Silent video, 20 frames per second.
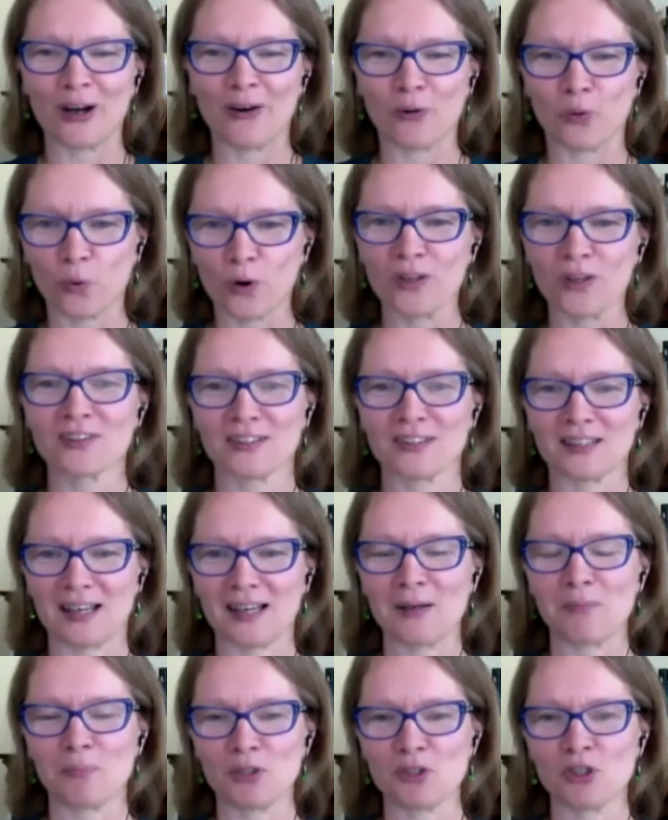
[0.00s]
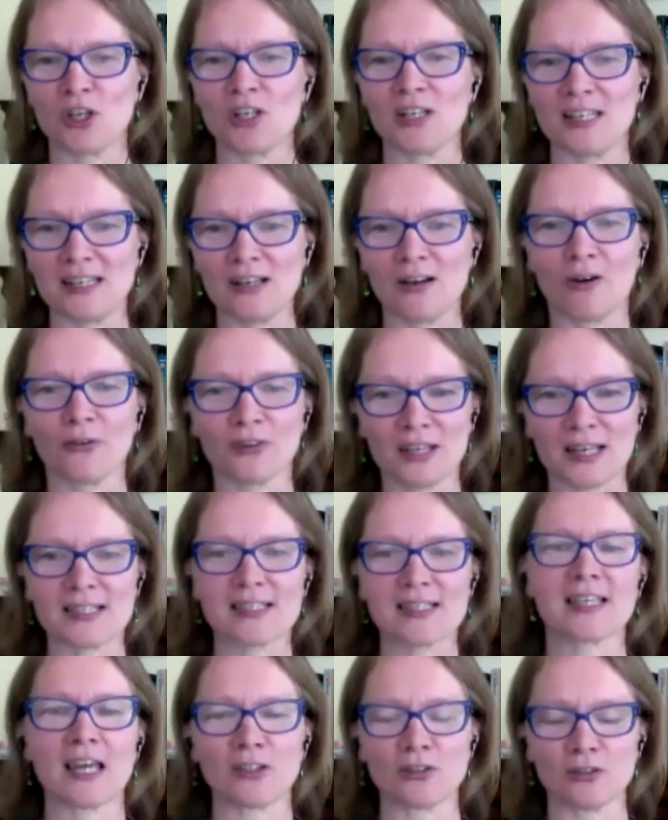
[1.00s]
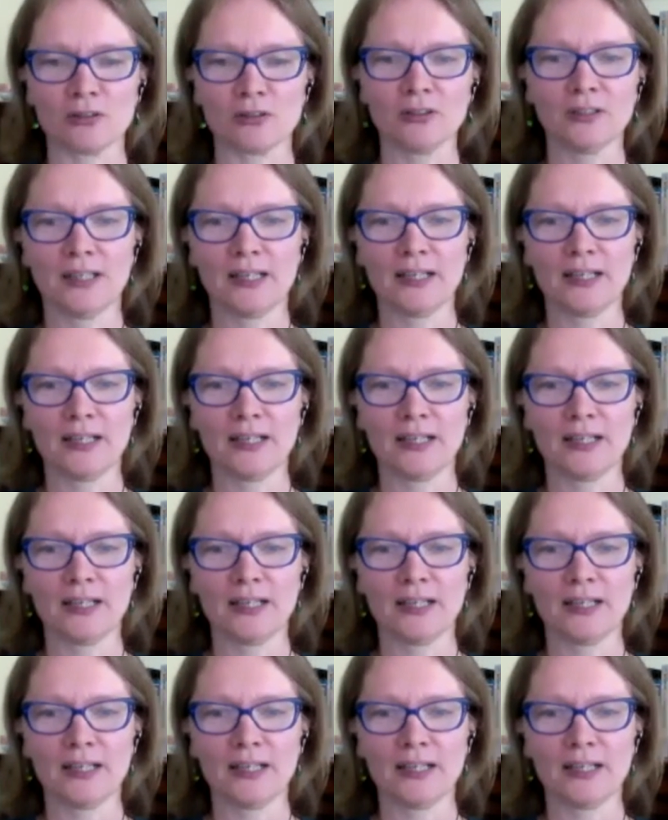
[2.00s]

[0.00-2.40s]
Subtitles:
with PG&E on their schedule.